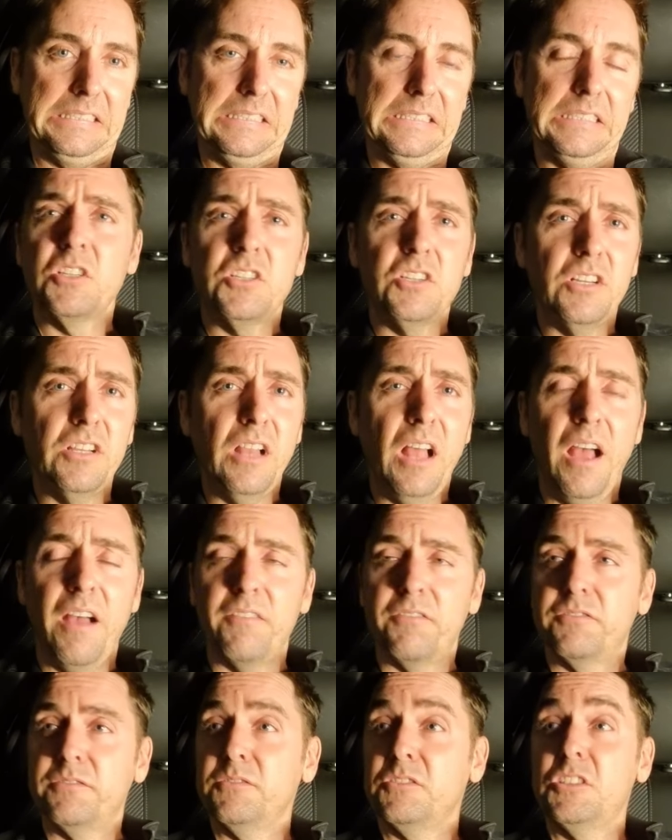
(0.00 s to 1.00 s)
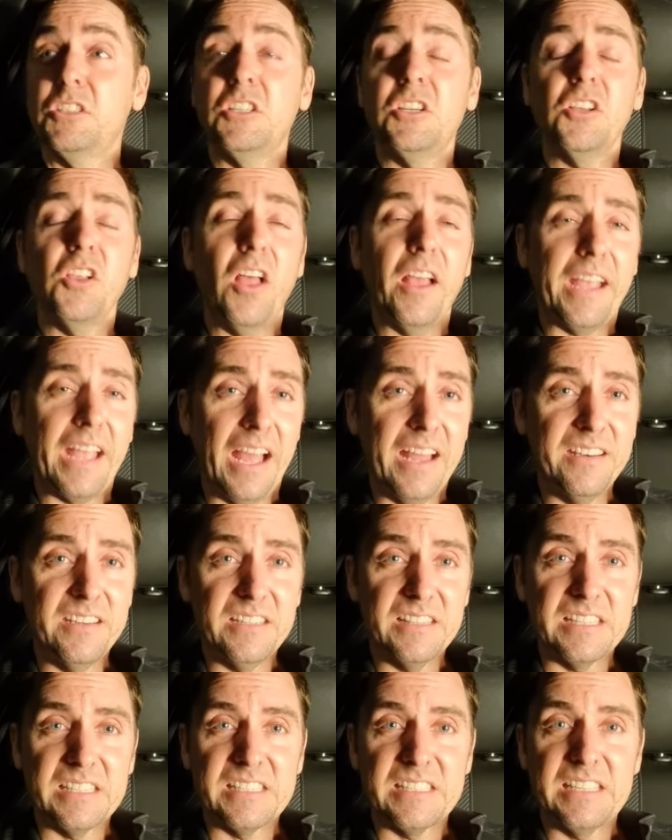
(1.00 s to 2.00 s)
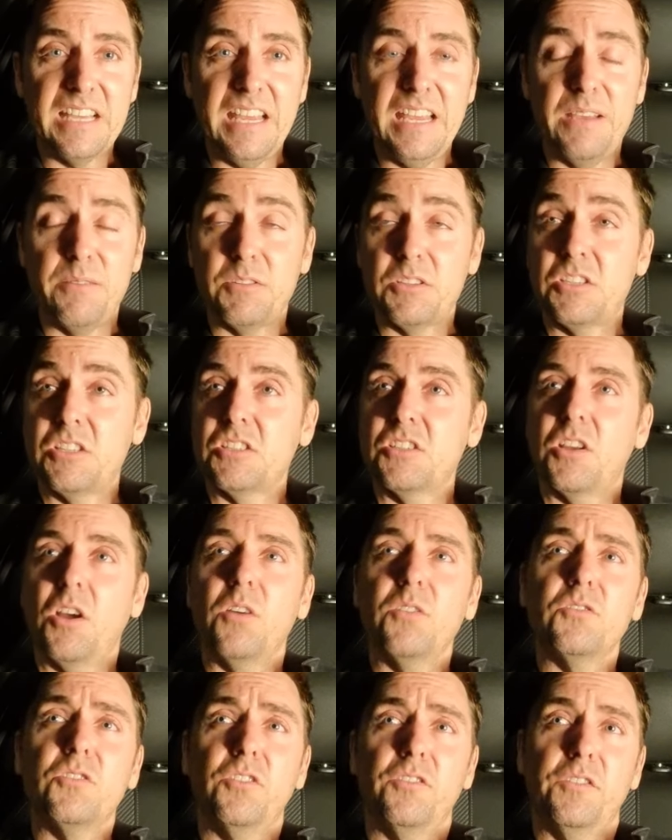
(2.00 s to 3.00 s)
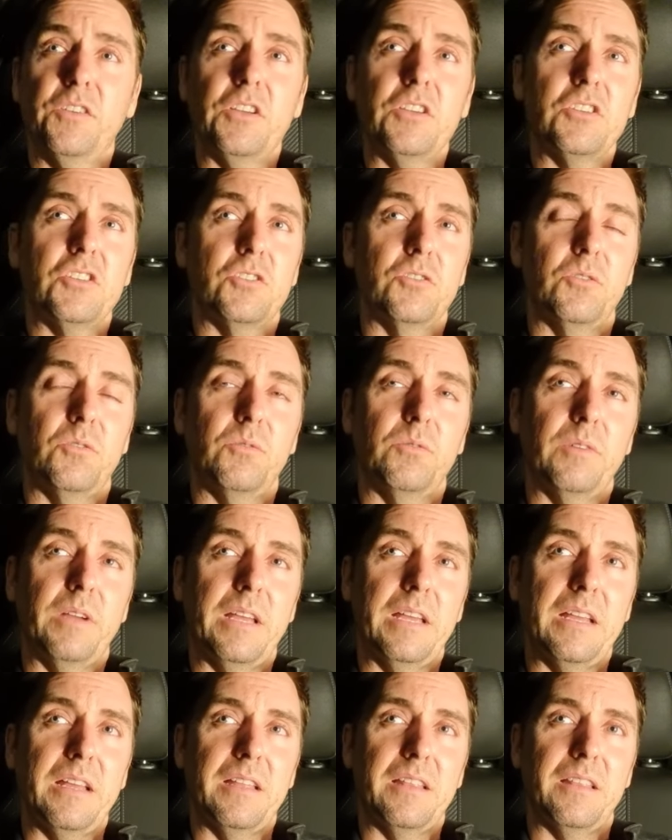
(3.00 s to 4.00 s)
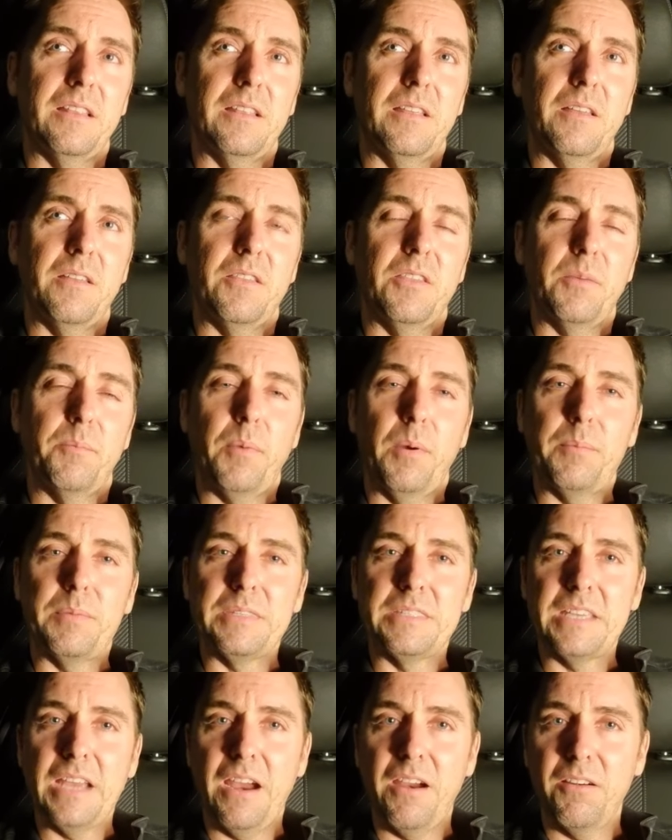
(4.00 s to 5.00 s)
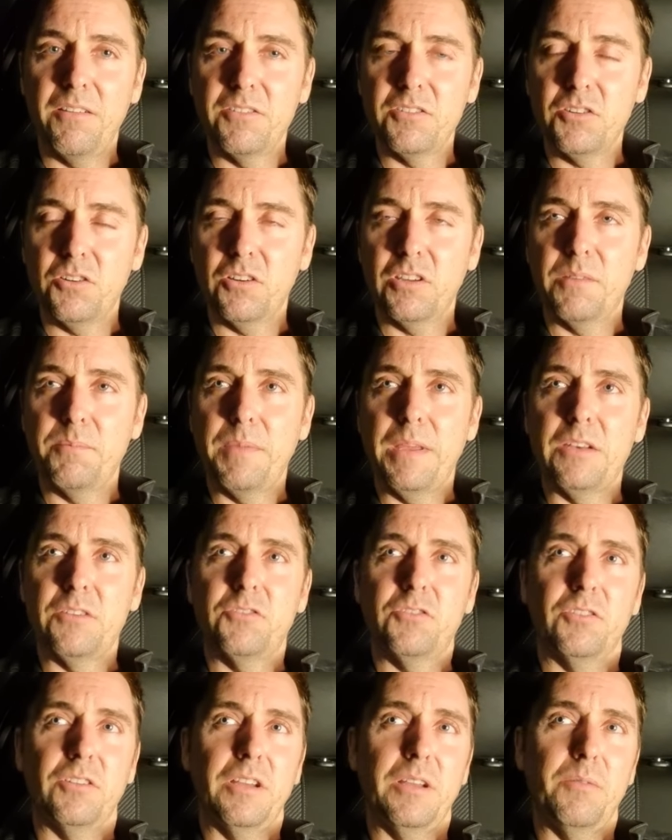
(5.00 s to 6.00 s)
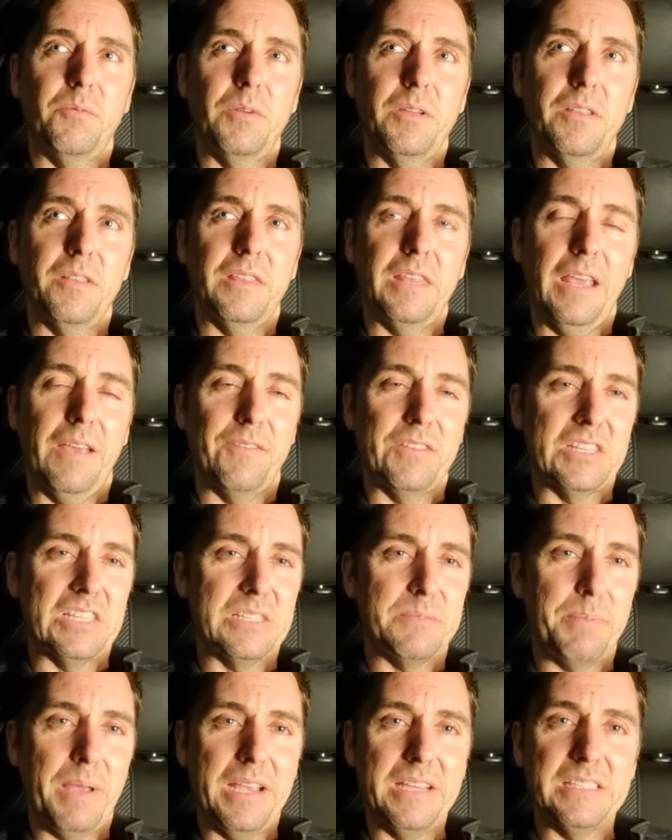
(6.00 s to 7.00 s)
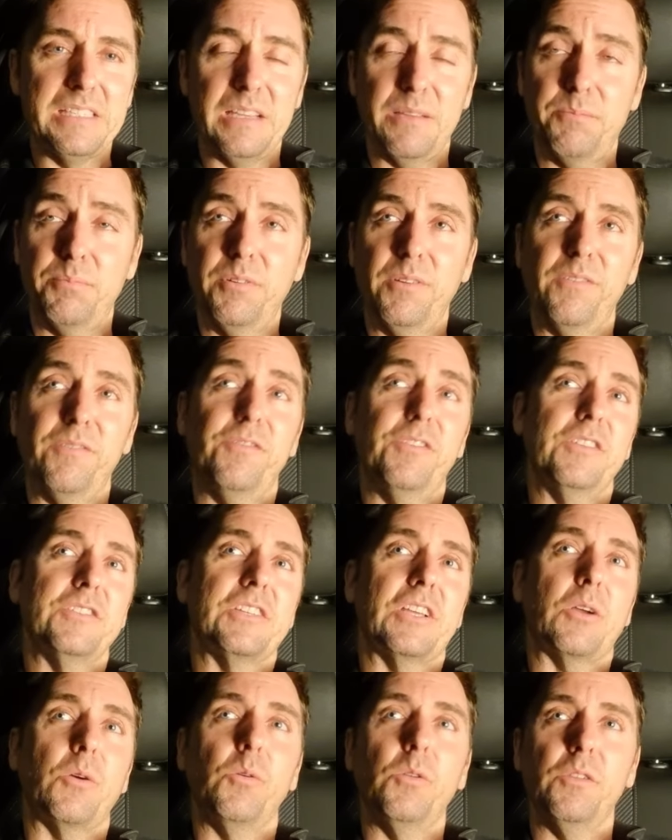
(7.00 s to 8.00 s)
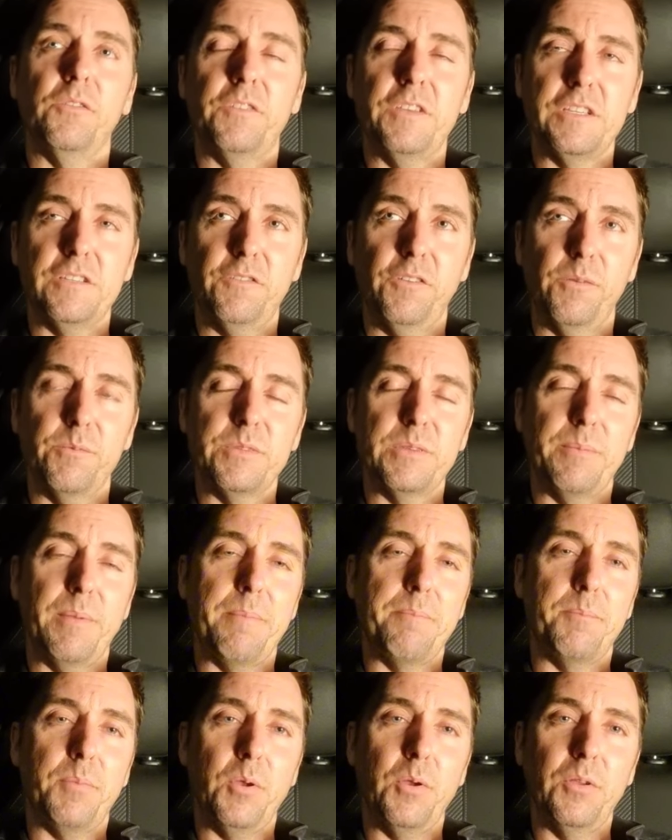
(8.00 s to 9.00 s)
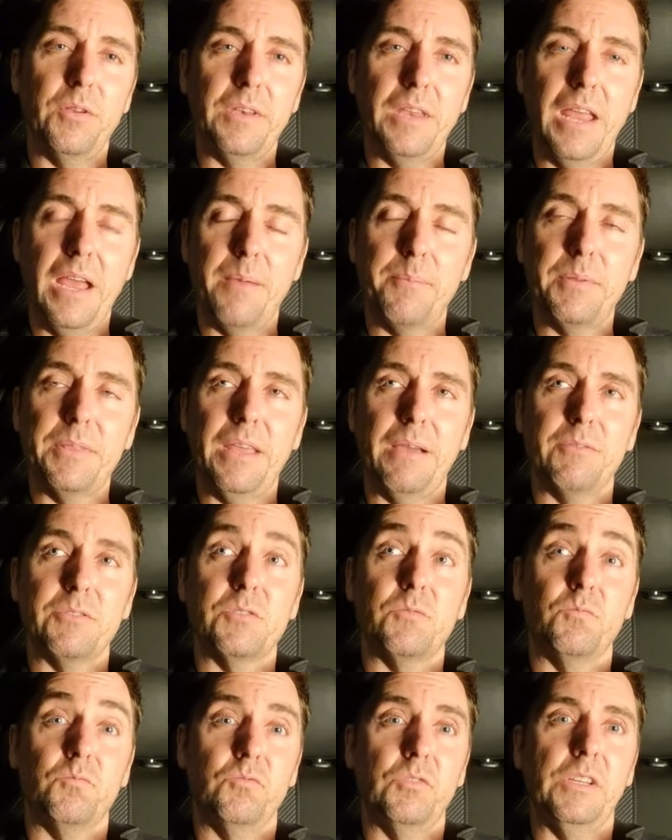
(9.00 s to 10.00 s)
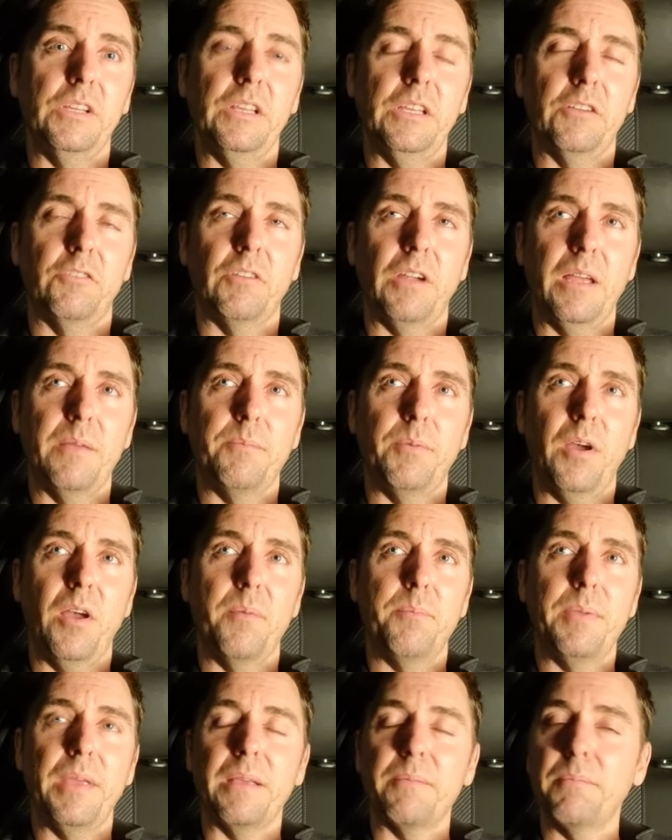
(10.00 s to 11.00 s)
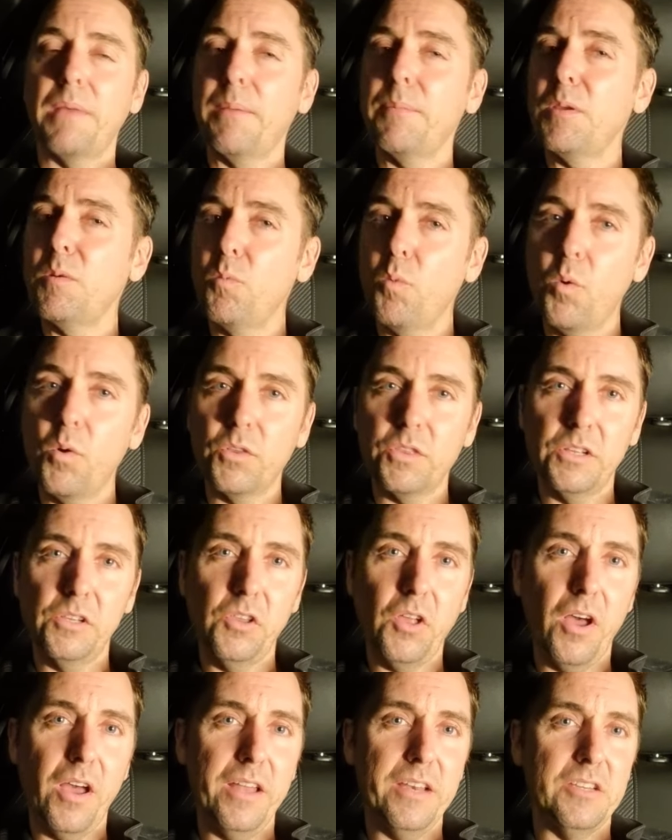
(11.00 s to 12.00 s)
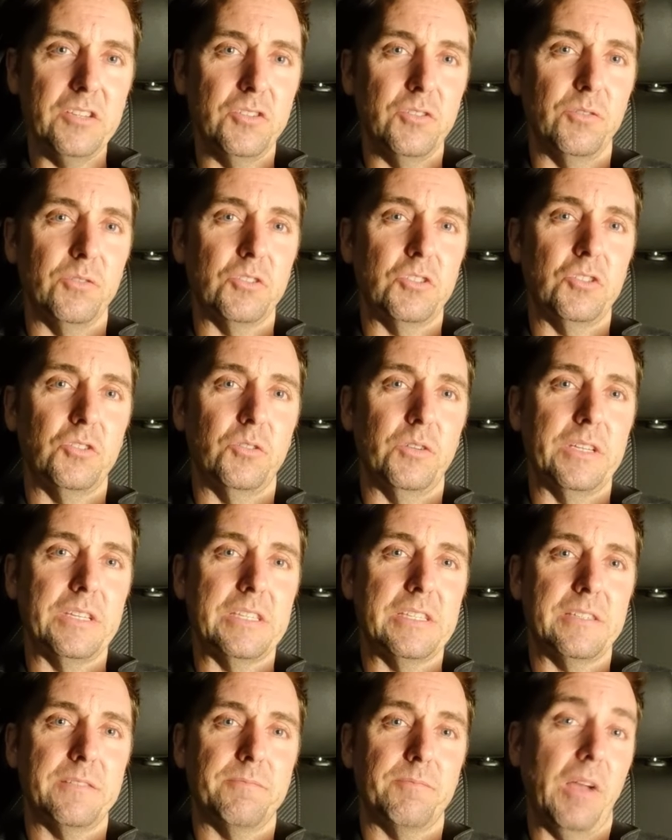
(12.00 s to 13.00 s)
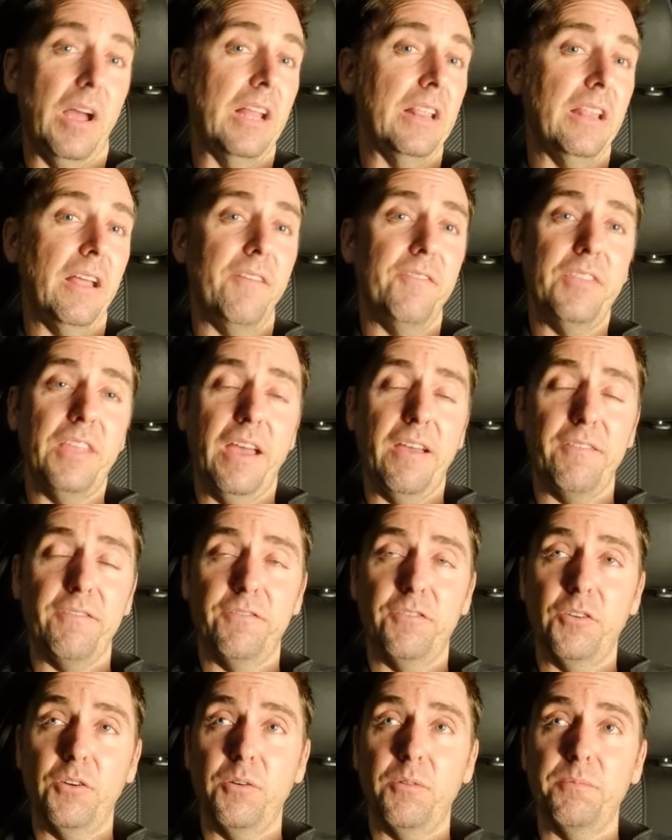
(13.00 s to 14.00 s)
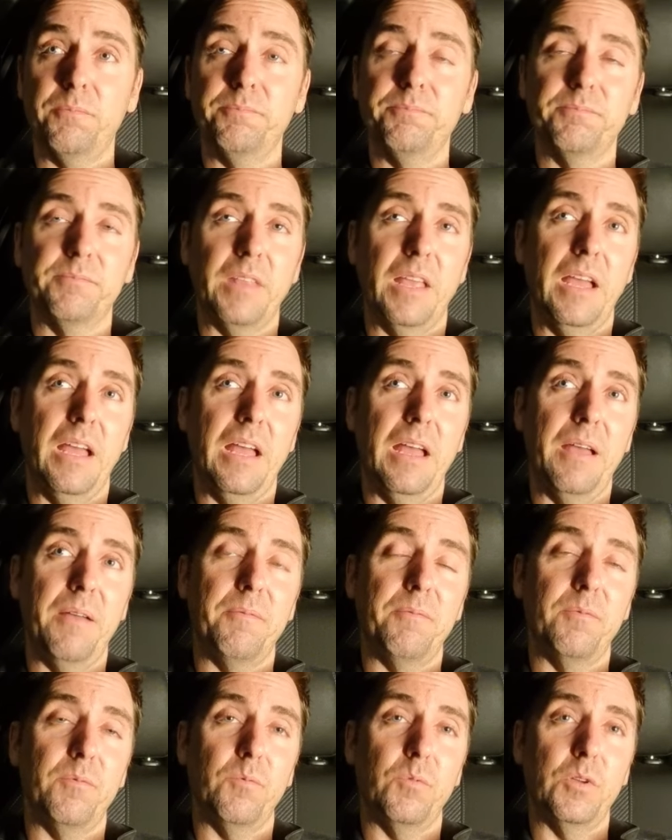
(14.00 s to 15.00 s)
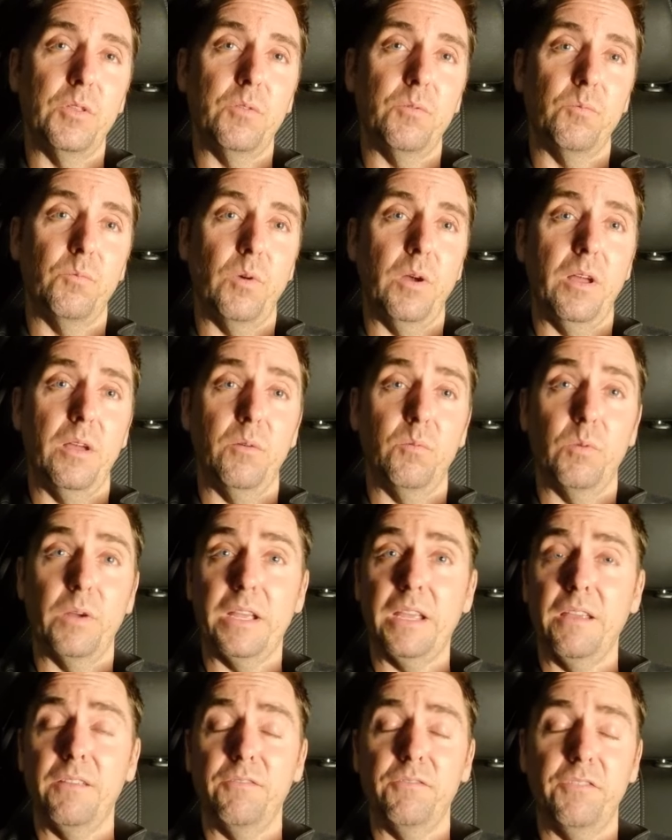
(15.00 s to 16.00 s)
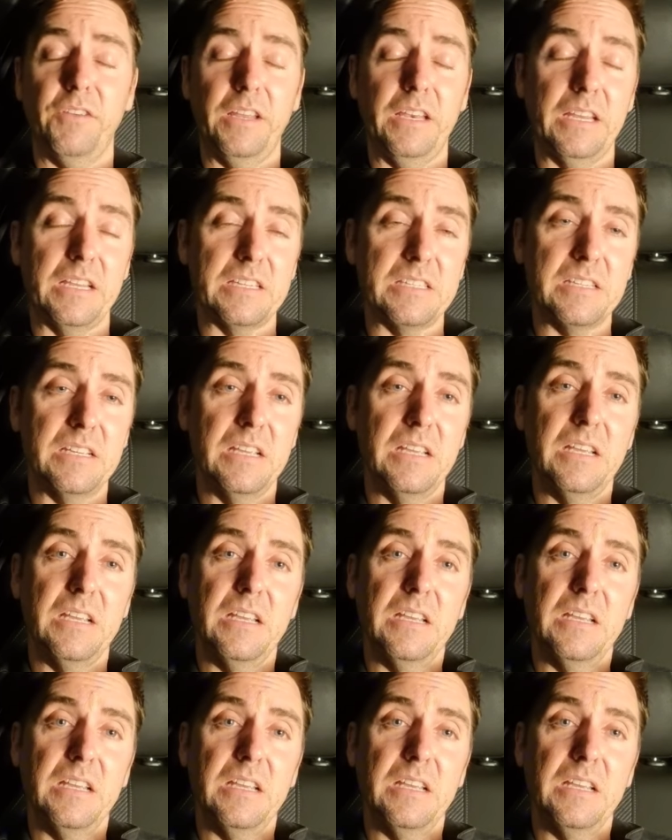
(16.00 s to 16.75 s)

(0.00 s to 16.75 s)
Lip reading: Did you like Under the Sea, which is controversial, the Bobby Darin documentary with Kevin Spacey? It feels like all of his films have been burnt now, but that was a really great biopic. Maybe Walk the Line is your choice. I love that film with Joaquin Phoenix.